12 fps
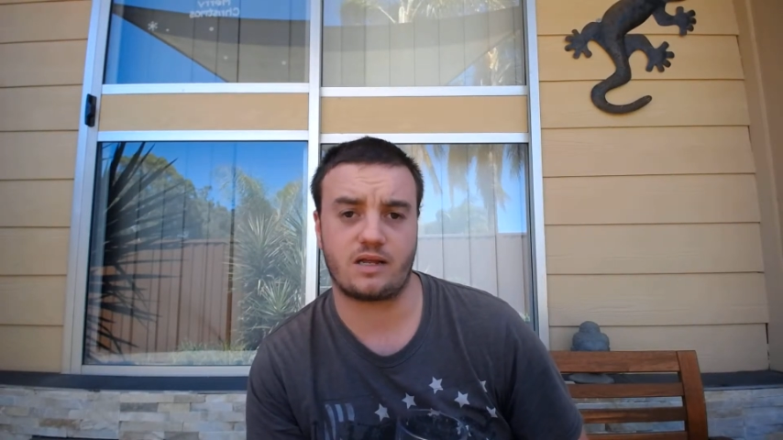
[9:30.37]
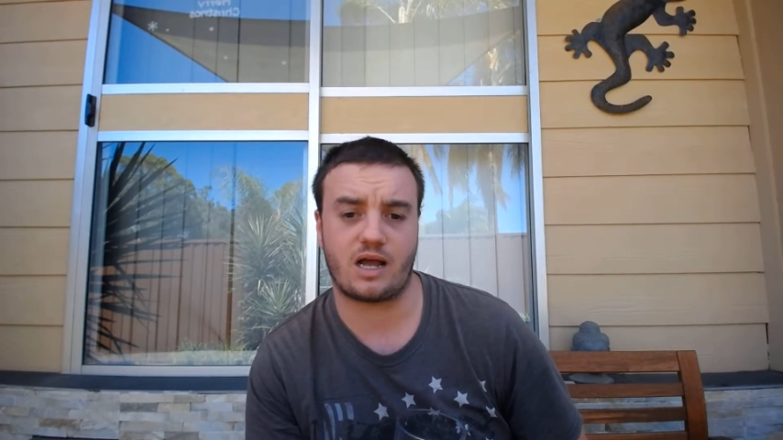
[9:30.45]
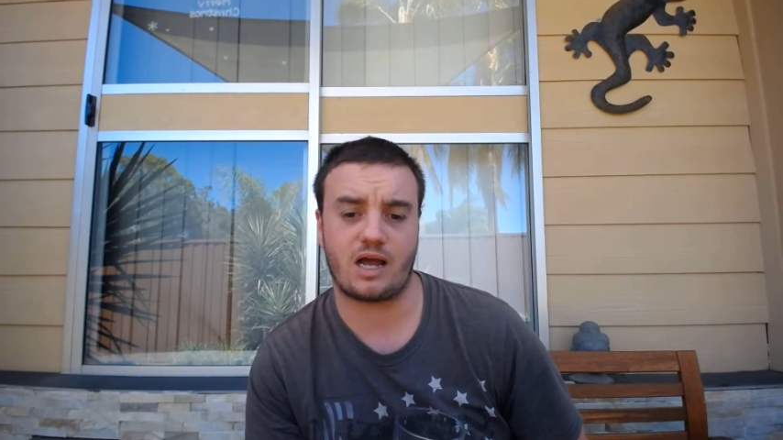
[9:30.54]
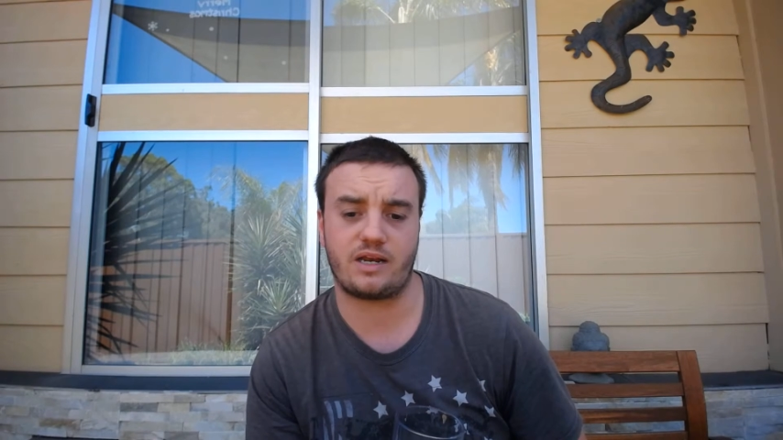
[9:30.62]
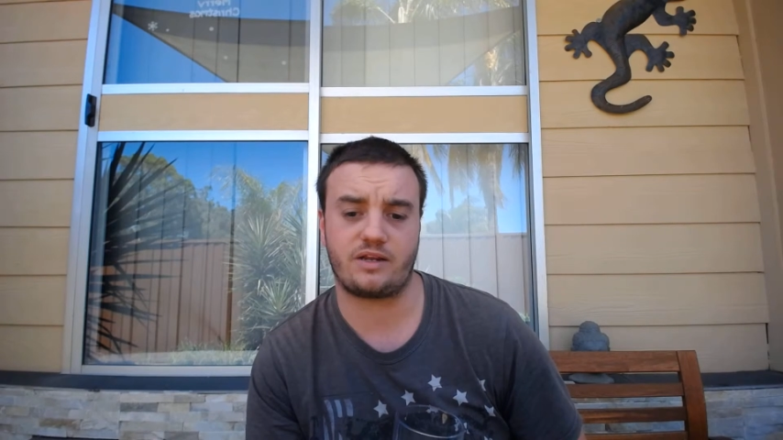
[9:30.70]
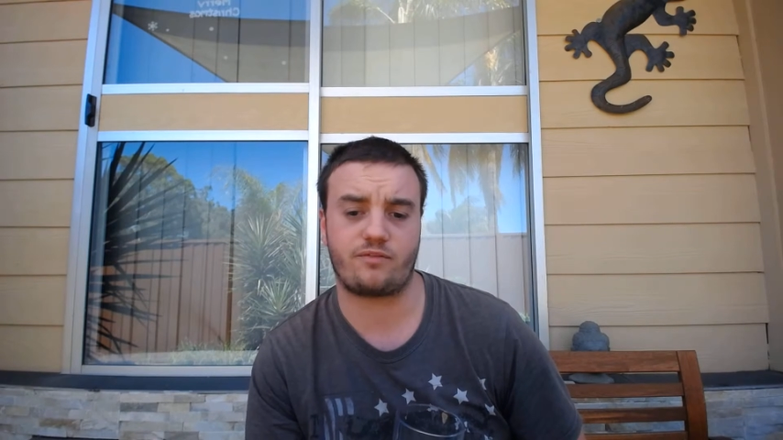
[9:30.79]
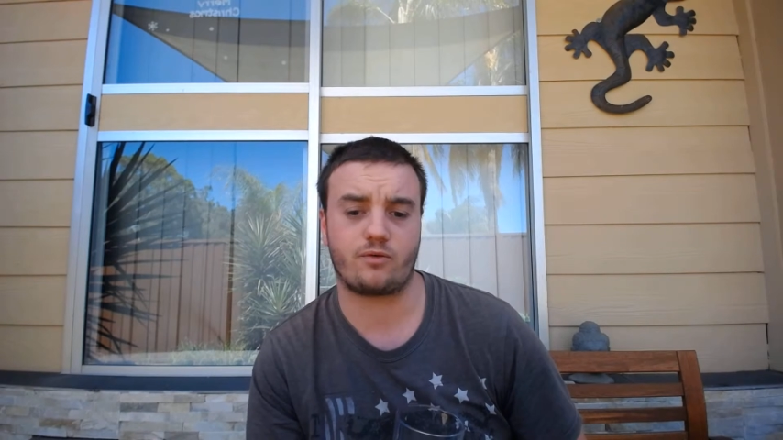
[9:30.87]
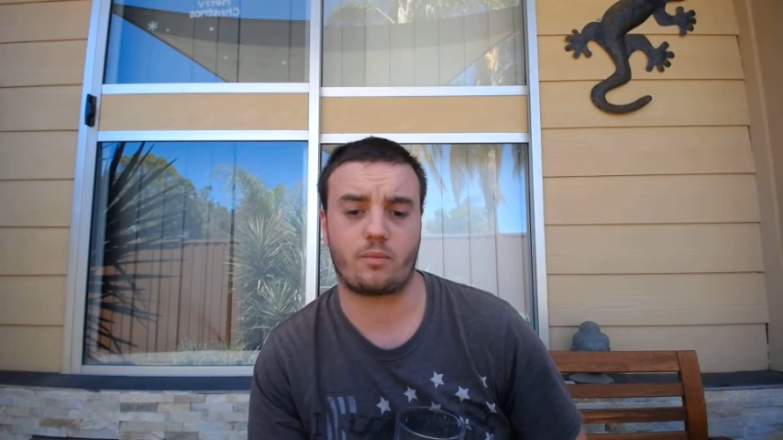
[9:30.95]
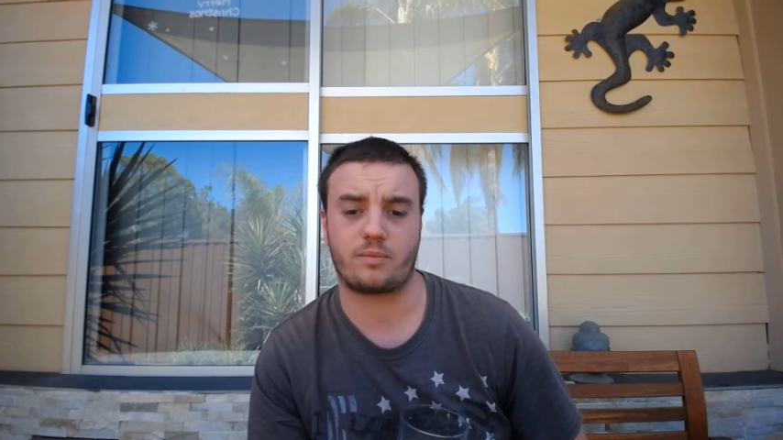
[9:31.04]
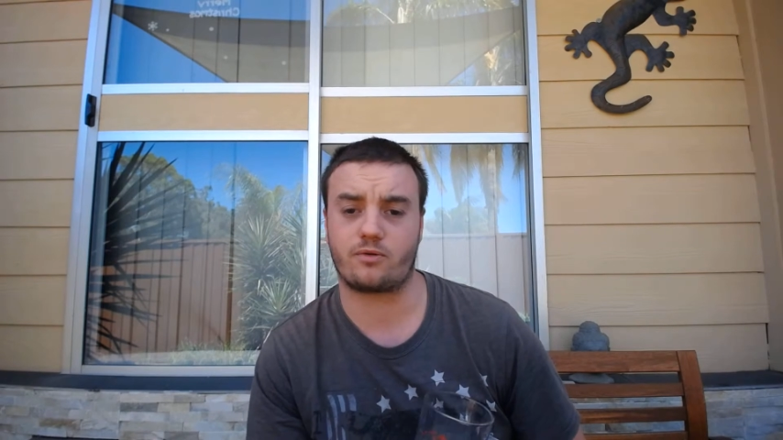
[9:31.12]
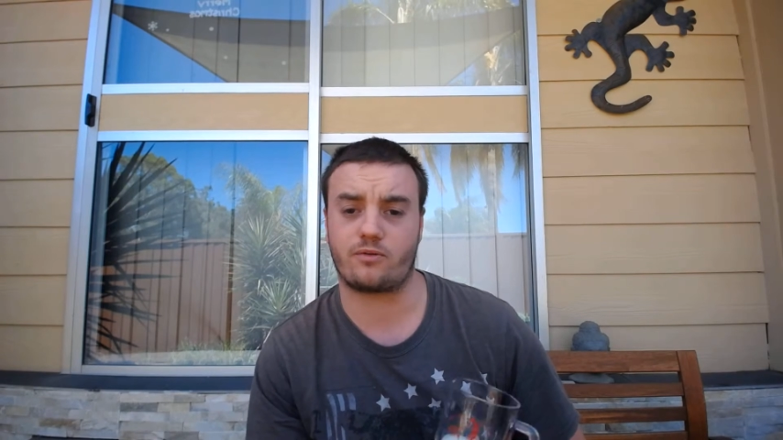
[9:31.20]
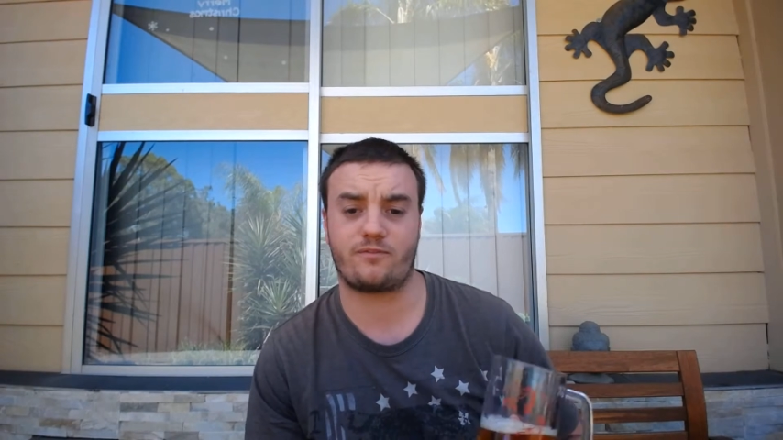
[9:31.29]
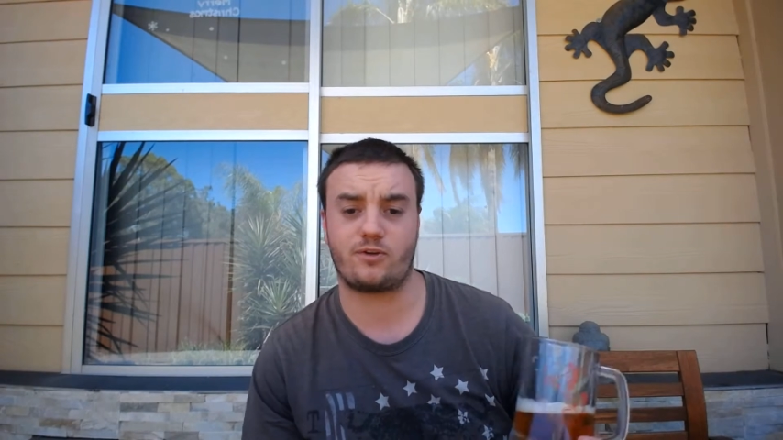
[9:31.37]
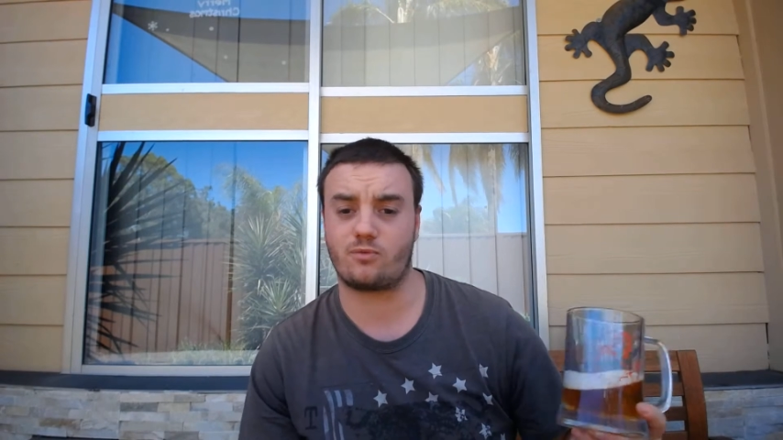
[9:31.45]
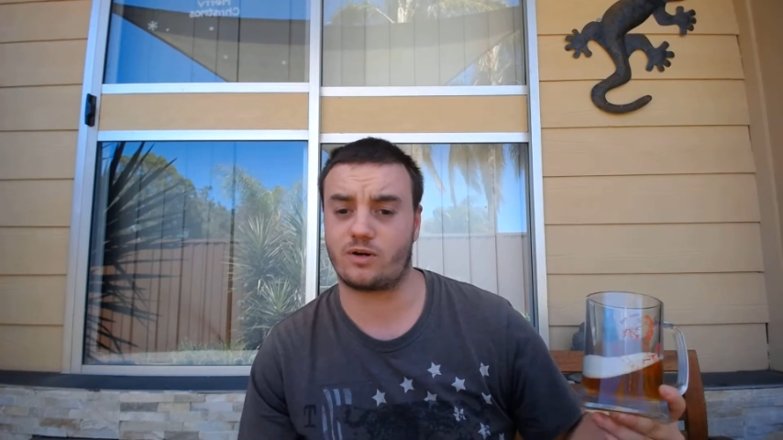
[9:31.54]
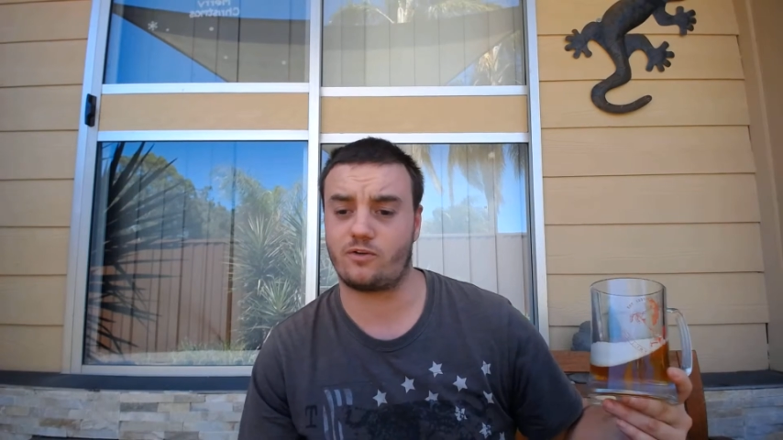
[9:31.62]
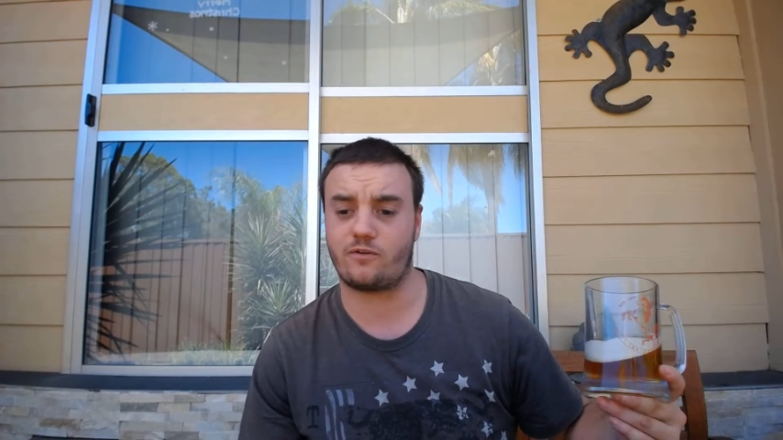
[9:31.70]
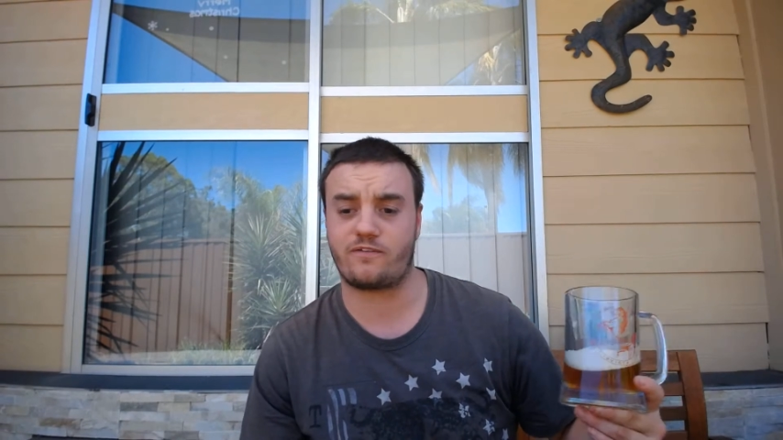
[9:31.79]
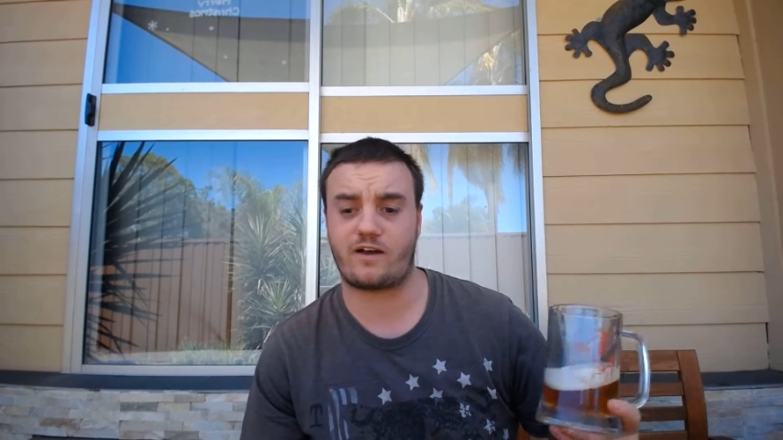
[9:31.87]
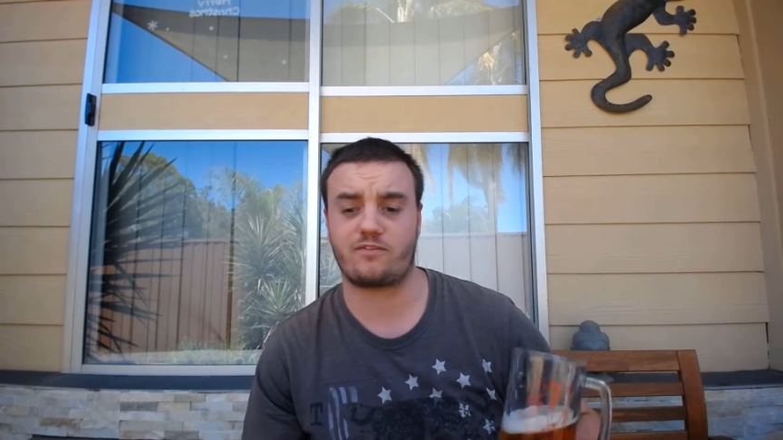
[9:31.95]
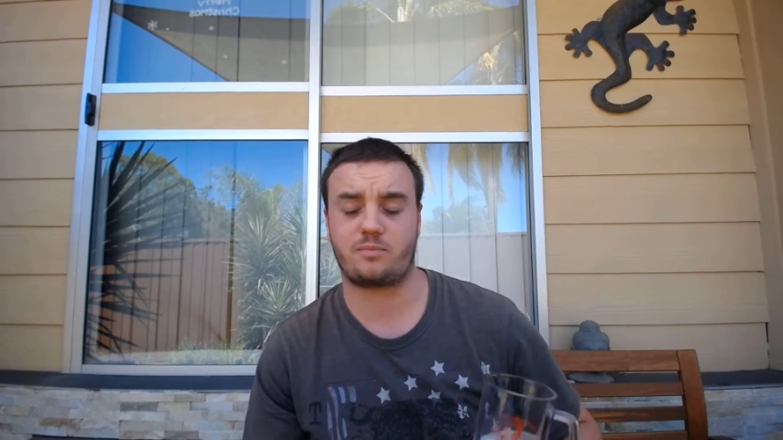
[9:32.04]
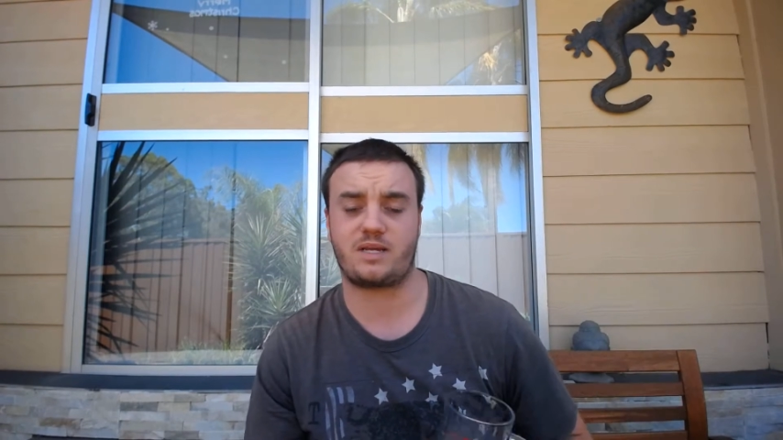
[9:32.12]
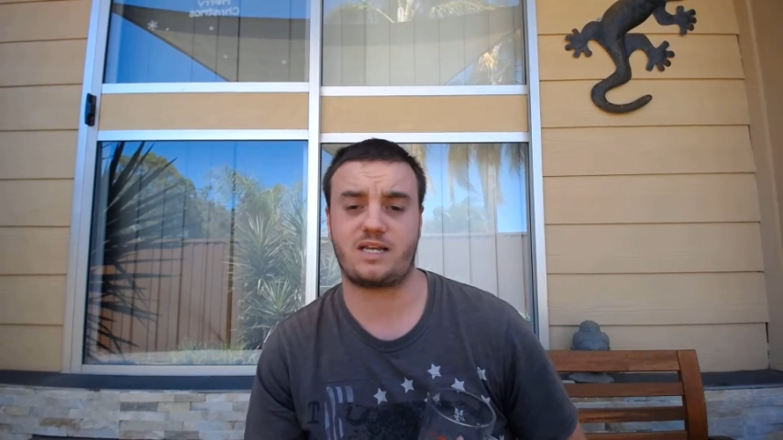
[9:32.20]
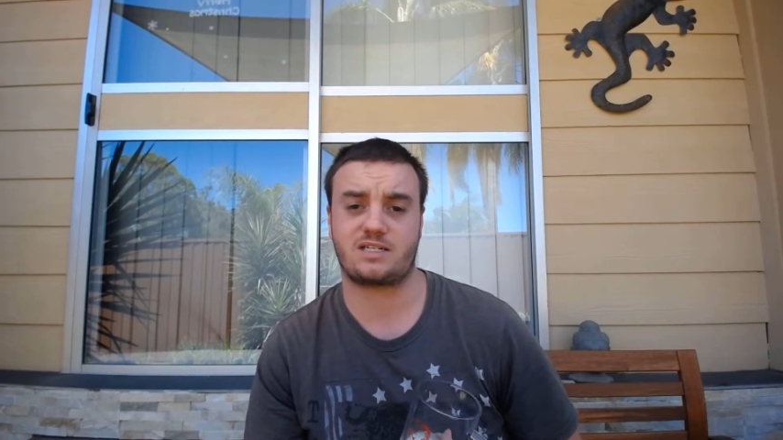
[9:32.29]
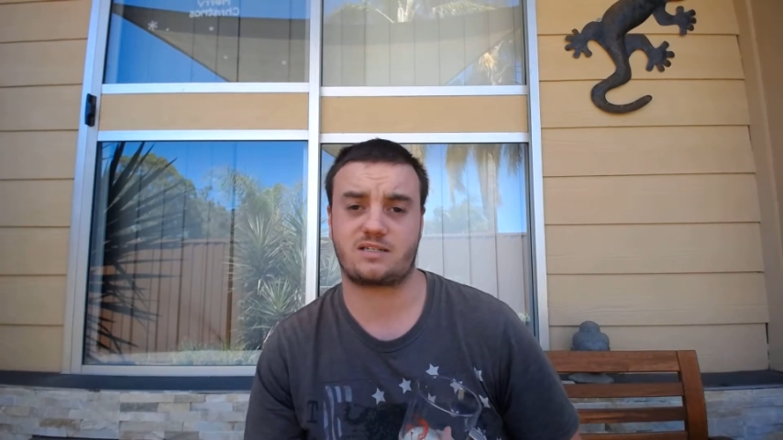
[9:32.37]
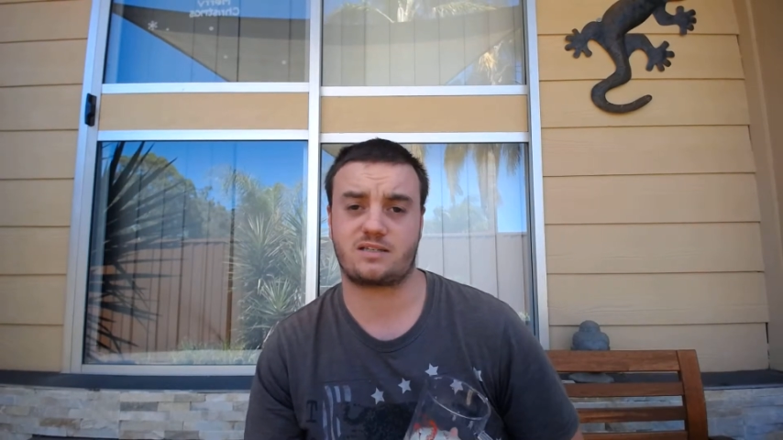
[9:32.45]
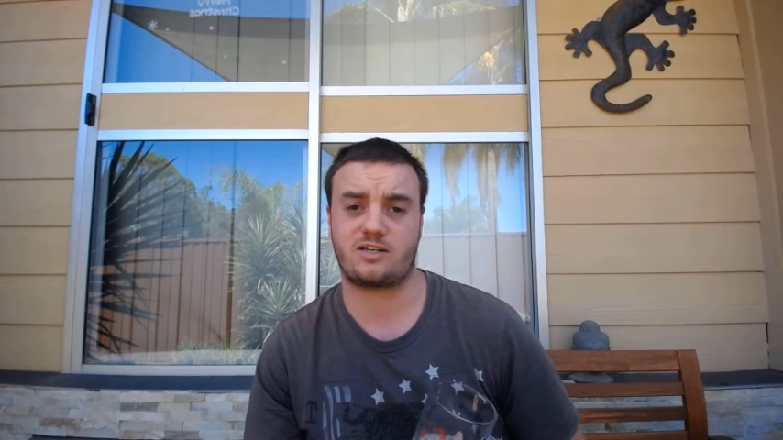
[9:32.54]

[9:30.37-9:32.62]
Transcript: And if you want me to review one of your favourite beers,